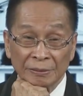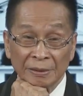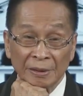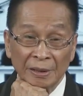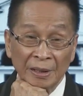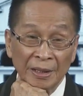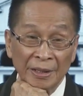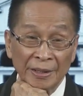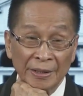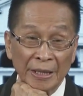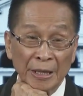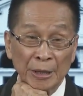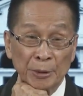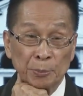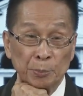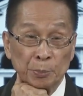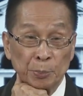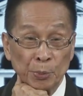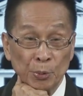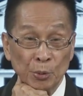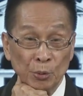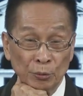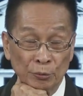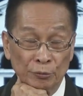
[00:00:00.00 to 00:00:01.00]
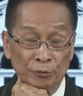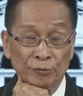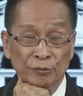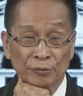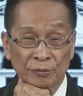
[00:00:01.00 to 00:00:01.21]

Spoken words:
are not proof.